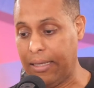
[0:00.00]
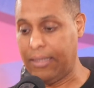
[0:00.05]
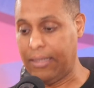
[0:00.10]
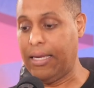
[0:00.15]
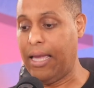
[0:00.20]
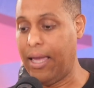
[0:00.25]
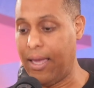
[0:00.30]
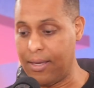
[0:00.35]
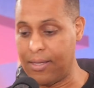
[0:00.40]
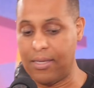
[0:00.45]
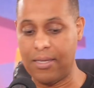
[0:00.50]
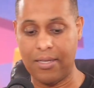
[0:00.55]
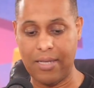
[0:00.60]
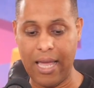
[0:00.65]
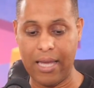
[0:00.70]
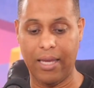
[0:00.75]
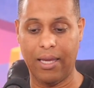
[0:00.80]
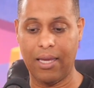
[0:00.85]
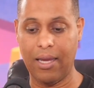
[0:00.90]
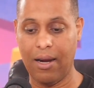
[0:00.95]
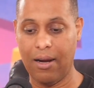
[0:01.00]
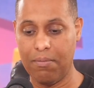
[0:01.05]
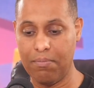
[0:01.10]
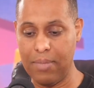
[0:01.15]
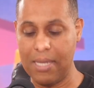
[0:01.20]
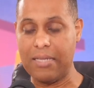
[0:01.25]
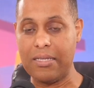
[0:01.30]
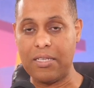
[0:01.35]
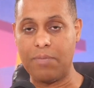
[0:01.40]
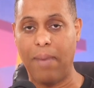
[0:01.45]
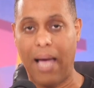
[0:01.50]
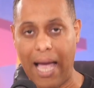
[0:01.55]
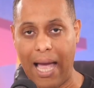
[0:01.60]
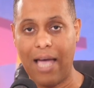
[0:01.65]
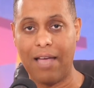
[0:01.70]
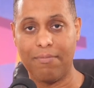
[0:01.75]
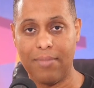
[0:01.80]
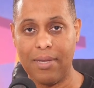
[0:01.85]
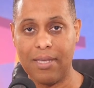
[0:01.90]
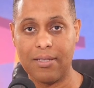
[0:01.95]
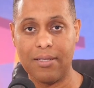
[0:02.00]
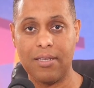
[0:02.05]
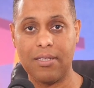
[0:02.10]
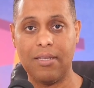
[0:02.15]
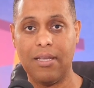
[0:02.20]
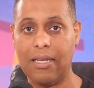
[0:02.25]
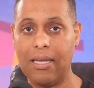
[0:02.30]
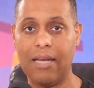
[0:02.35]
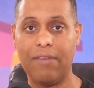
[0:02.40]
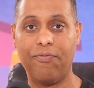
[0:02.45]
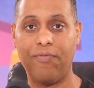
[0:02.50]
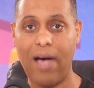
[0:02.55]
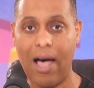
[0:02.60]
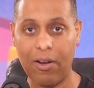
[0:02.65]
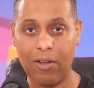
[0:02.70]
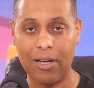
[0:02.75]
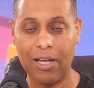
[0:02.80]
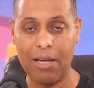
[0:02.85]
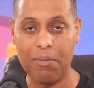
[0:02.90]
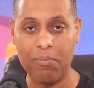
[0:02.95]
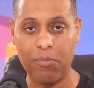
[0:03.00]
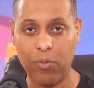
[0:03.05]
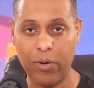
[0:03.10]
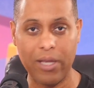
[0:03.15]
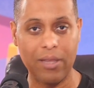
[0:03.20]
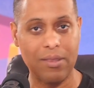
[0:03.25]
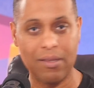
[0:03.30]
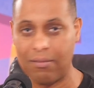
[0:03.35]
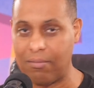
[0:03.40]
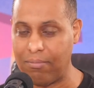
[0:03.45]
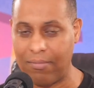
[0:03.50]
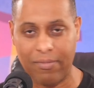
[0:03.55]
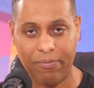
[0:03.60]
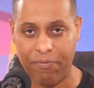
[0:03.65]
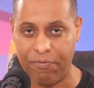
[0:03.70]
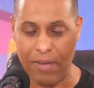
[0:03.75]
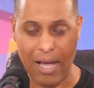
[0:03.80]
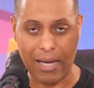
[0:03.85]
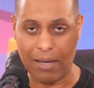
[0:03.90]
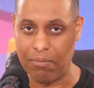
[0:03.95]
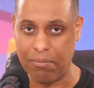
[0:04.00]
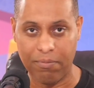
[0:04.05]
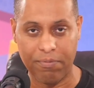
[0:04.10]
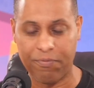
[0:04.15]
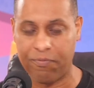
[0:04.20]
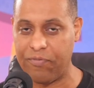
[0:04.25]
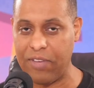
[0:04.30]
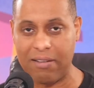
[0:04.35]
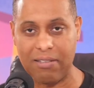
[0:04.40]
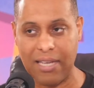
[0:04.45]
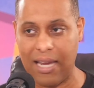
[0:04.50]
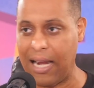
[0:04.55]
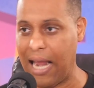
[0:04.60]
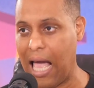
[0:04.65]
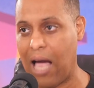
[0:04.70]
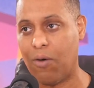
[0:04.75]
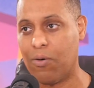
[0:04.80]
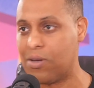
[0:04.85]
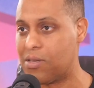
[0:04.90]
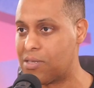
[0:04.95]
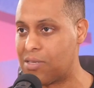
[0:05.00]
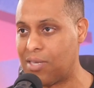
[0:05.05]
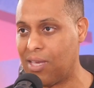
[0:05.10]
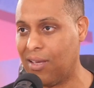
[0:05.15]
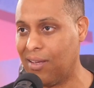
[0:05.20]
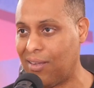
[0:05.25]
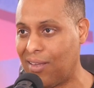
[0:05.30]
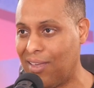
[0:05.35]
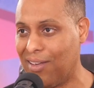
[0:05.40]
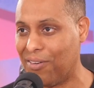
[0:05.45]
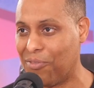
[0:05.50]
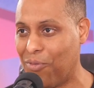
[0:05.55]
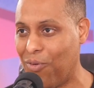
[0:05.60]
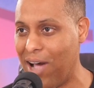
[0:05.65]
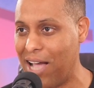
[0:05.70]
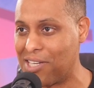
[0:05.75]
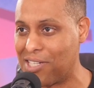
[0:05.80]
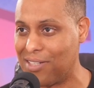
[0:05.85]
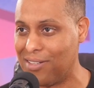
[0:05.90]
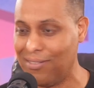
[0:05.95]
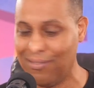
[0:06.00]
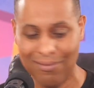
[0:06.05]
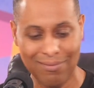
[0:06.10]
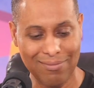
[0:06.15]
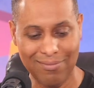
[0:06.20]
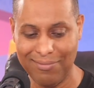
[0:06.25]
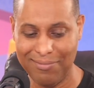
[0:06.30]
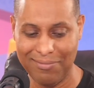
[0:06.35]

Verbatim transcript: yes, taking care of business behind business, and then followed up with fucking fifteen hours of watching